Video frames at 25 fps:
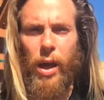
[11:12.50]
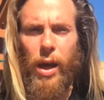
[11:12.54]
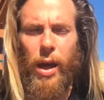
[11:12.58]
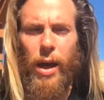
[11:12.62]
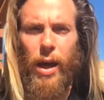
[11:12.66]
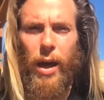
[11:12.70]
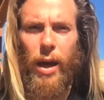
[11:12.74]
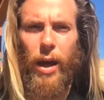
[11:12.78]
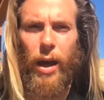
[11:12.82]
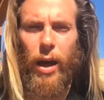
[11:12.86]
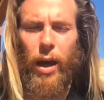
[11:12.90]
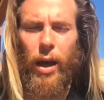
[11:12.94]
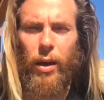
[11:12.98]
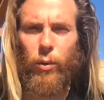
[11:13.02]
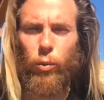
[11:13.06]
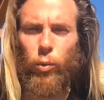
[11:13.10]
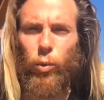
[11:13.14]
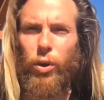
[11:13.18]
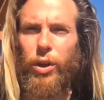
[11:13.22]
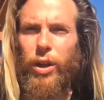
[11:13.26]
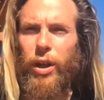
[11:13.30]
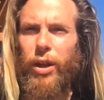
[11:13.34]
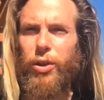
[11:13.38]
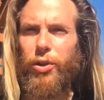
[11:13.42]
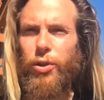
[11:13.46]
and will
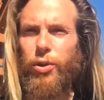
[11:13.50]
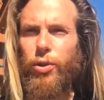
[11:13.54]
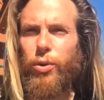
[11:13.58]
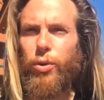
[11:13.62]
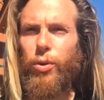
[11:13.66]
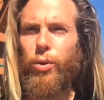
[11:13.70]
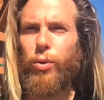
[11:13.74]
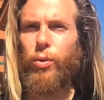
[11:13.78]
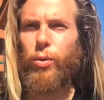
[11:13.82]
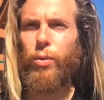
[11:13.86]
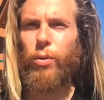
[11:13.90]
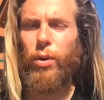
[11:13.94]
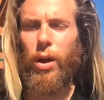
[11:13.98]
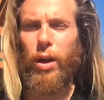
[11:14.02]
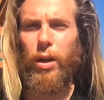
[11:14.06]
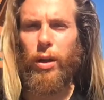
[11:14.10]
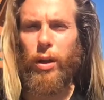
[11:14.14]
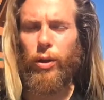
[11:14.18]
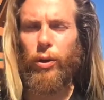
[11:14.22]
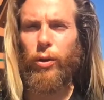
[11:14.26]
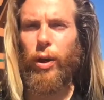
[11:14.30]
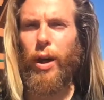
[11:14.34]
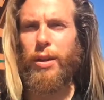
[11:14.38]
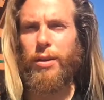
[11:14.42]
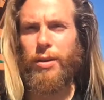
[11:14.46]
get you a
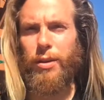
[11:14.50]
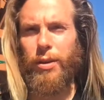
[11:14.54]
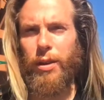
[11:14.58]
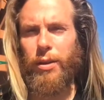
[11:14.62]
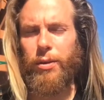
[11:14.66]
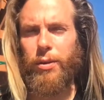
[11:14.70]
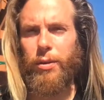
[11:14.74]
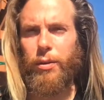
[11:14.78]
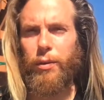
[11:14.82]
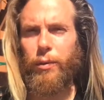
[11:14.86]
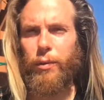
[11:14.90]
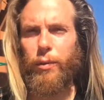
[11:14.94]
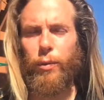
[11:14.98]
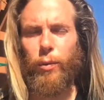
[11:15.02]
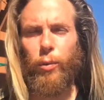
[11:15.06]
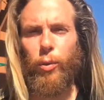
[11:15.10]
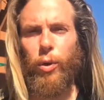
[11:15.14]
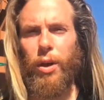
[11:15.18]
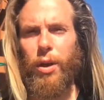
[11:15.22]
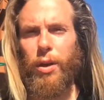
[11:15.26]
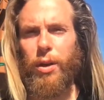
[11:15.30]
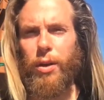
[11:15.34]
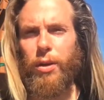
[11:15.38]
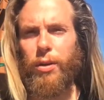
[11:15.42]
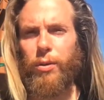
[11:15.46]
great sense of what
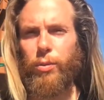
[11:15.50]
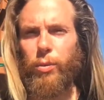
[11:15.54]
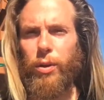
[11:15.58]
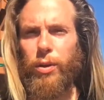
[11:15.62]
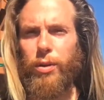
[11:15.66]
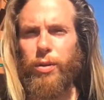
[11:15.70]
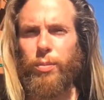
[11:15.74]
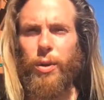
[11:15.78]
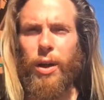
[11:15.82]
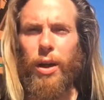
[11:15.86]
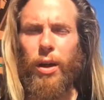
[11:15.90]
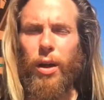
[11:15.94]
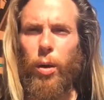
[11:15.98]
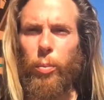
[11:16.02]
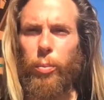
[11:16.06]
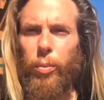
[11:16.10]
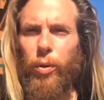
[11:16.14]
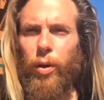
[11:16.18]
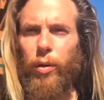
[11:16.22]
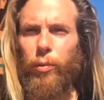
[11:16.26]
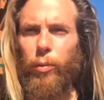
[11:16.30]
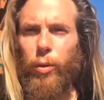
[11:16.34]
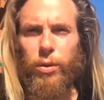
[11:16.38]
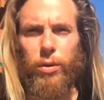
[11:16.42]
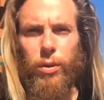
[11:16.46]
it is, what it's made up
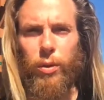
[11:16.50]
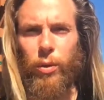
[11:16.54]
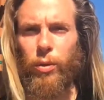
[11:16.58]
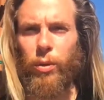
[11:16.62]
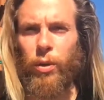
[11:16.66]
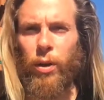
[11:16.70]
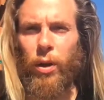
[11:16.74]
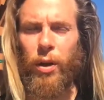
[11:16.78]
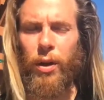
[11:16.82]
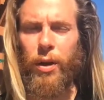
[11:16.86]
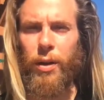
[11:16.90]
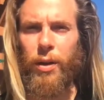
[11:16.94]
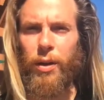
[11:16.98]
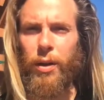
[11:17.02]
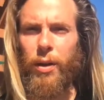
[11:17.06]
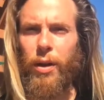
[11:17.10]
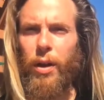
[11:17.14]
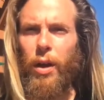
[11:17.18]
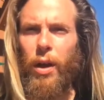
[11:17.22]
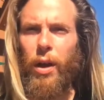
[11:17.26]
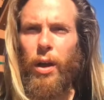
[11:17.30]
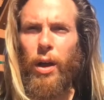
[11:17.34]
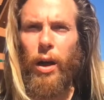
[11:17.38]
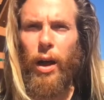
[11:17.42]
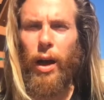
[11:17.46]
of, what's going on in it,
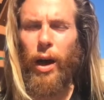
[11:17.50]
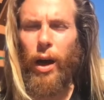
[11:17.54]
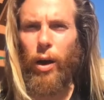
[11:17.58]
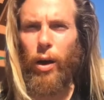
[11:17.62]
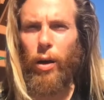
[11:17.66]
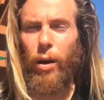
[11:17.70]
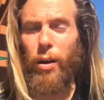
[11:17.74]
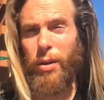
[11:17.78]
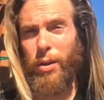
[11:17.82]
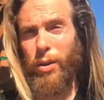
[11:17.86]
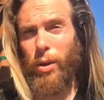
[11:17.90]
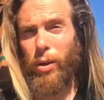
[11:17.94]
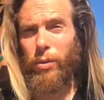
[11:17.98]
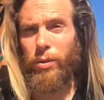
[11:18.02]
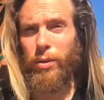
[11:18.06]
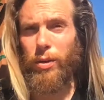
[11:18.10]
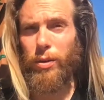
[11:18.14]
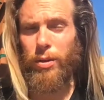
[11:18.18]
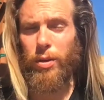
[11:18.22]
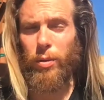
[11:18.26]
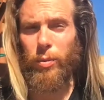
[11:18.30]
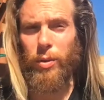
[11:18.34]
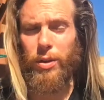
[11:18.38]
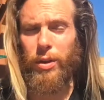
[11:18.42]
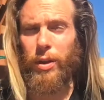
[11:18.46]
how, to
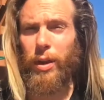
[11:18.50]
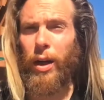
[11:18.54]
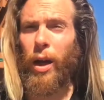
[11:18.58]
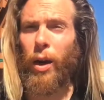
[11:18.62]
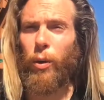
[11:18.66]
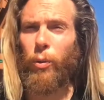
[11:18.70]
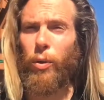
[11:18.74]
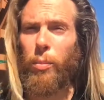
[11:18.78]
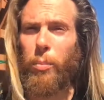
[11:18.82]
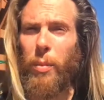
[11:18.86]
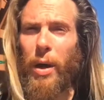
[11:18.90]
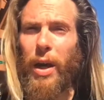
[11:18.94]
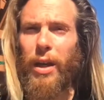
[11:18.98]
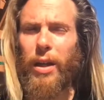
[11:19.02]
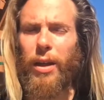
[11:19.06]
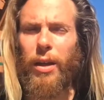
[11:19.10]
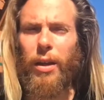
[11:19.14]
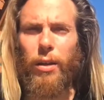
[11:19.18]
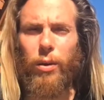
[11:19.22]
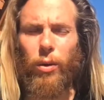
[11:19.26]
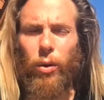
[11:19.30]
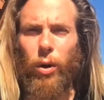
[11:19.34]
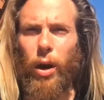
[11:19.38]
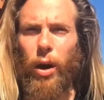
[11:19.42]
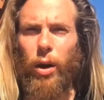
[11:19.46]
some extent, how do we make it,
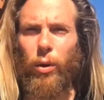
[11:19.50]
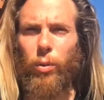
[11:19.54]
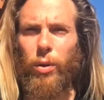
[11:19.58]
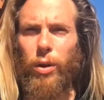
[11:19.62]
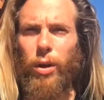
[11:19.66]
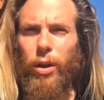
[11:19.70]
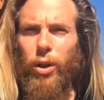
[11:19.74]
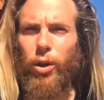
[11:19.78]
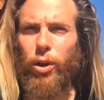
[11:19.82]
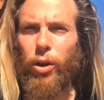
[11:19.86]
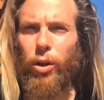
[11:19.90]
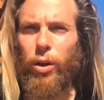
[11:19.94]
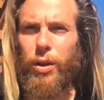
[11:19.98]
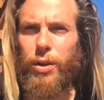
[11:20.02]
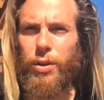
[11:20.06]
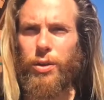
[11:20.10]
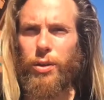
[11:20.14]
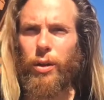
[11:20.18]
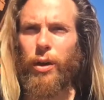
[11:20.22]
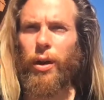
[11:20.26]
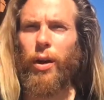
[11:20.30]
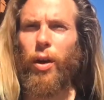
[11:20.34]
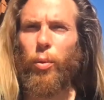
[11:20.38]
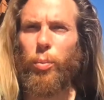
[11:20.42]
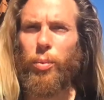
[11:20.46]
or how do we encourage it or
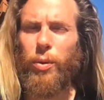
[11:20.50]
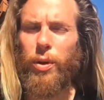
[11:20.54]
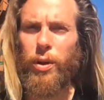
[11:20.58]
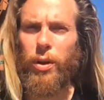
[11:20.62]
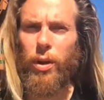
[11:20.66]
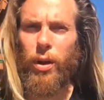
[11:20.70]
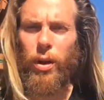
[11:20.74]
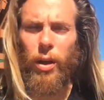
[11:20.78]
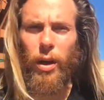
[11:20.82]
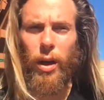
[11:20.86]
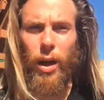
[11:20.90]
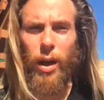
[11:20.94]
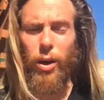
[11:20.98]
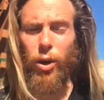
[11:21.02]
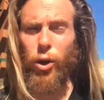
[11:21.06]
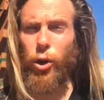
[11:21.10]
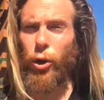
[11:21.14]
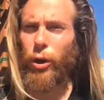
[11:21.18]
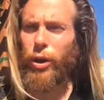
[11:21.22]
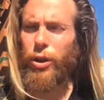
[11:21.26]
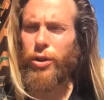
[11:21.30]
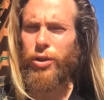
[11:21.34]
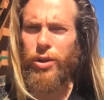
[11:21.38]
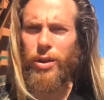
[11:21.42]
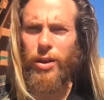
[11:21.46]
help it and
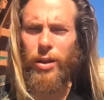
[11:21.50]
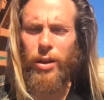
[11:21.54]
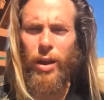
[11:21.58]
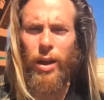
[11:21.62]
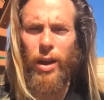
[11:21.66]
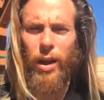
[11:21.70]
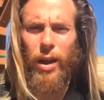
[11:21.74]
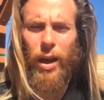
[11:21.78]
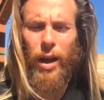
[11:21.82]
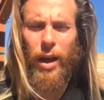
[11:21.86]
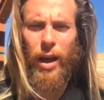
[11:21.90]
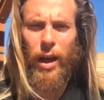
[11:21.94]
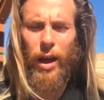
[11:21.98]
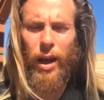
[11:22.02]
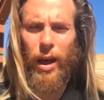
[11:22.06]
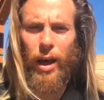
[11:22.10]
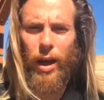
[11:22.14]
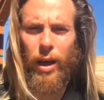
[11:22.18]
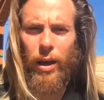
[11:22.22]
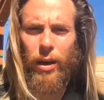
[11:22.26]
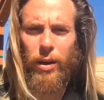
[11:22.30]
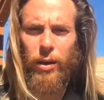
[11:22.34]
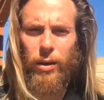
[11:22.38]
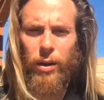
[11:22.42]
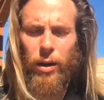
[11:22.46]
nourish it,
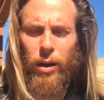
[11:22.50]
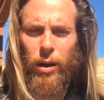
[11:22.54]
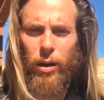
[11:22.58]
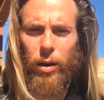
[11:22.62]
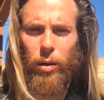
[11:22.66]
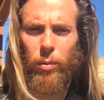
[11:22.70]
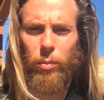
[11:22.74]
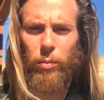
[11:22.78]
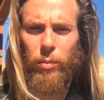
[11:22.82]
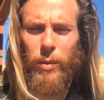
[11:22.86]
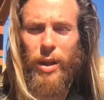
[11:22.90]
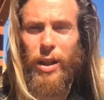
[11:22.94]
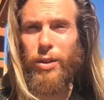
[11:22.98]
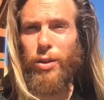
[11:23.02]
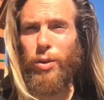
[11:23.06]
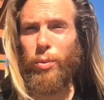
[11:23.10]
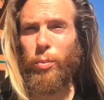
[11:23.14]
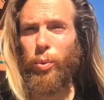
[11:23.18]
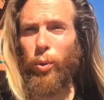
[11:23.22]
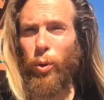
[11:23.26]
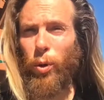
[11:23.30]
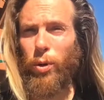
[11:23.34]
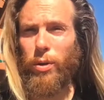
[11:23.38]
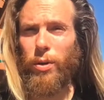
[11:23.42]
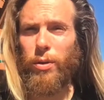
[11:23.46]
and its
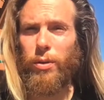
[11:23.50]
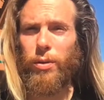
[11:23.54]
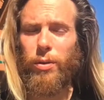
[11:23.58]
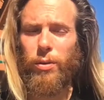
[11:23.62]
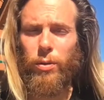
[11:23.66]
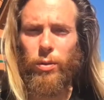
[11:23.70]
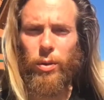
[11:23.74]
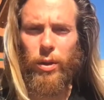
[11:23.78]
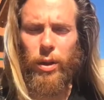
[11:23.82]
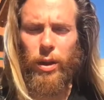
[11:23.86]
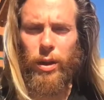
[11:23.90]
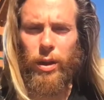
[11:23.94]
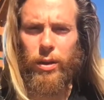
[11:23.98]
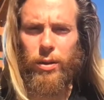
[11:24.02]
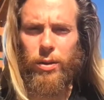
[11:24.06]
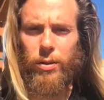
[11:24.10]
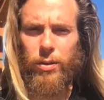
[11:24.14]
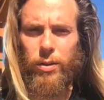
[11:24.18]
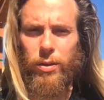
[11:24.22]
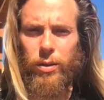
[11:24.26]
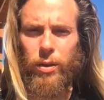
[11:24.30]
importance, really. It's,